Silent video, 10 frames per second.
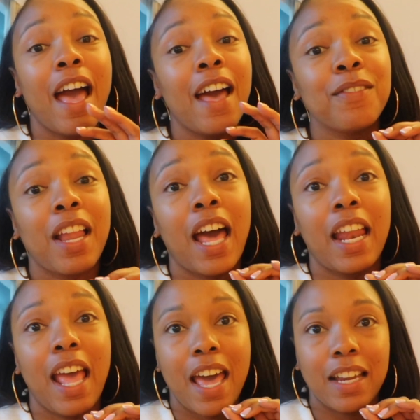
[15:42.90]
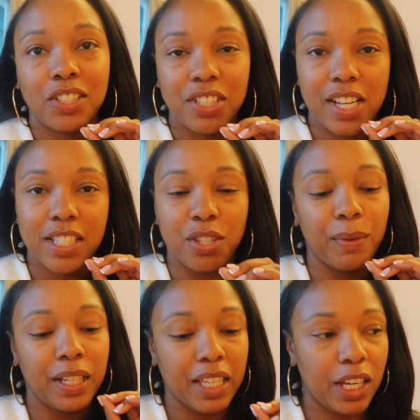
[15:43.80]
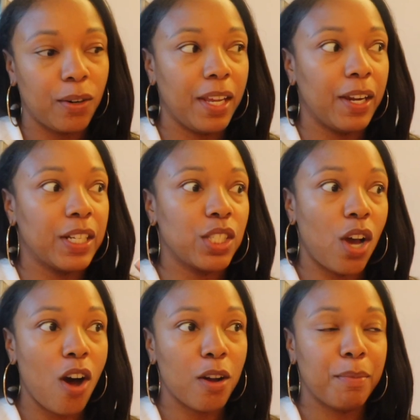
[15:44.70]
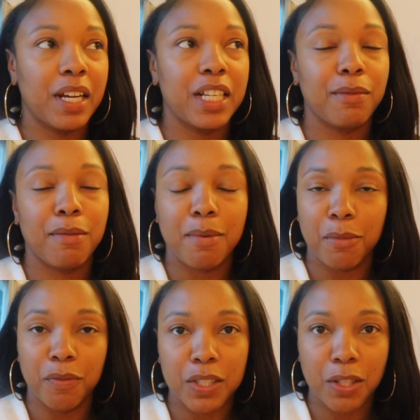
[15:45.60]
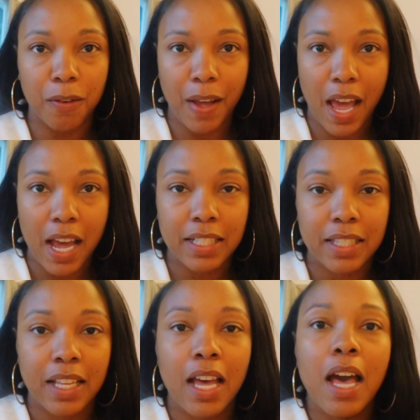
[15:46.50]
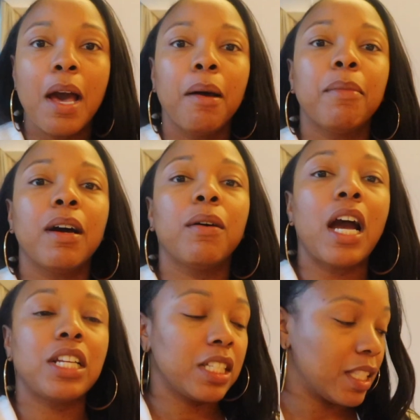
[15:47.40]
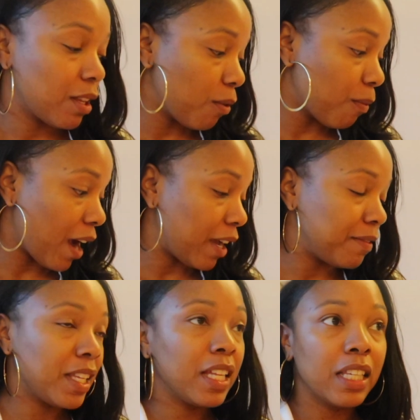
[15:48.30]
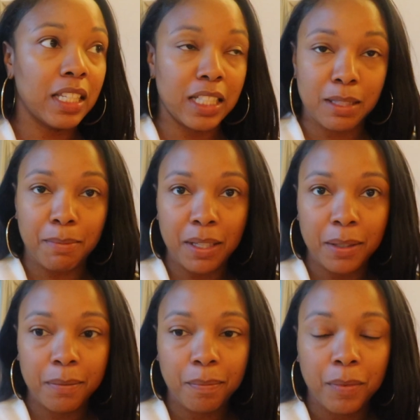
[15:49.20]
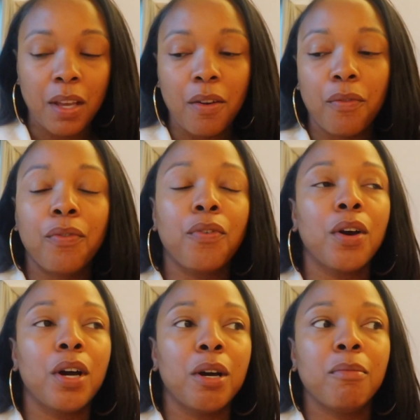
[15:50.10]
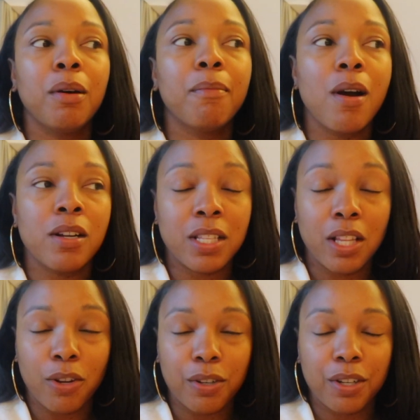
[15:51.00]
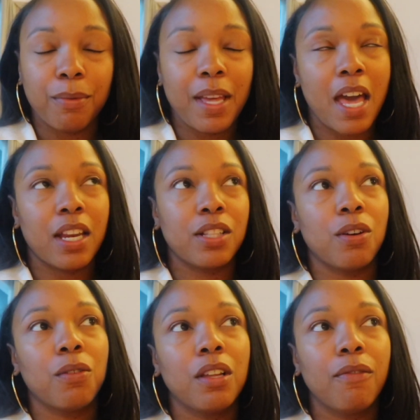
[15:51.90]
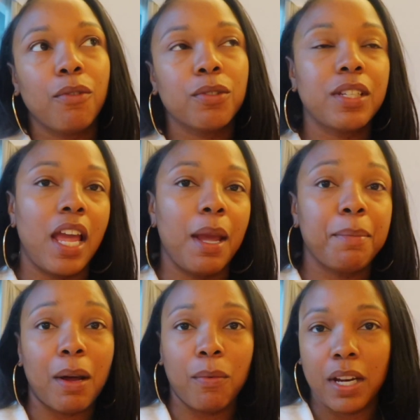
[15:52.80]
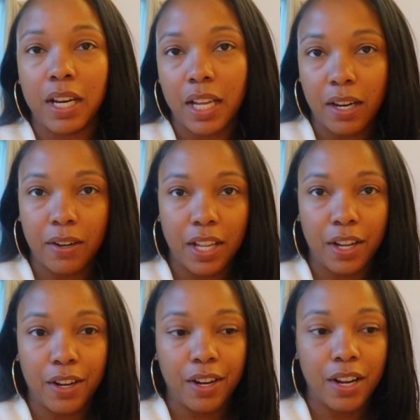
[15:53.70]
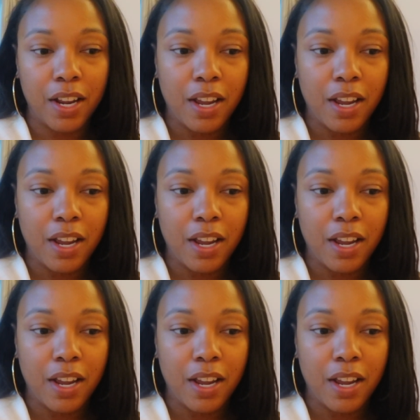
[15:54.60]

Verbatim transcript: have not had a chance to really get on here and talk because we've been moving so fast. But I just arrived in Lisbon from Barcelona. We had a totally full day, but I wanted to get on here